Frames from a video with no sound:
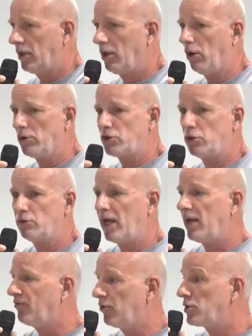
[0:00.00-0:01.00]
also
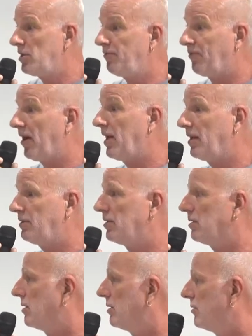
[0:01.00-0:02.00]
diversify
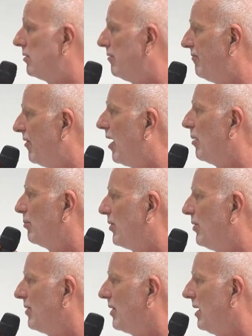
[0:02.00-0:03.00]
the farm,
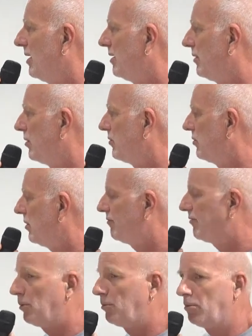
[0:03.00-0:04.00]
no, really, not
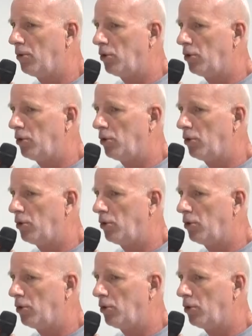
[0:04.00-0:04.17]
from a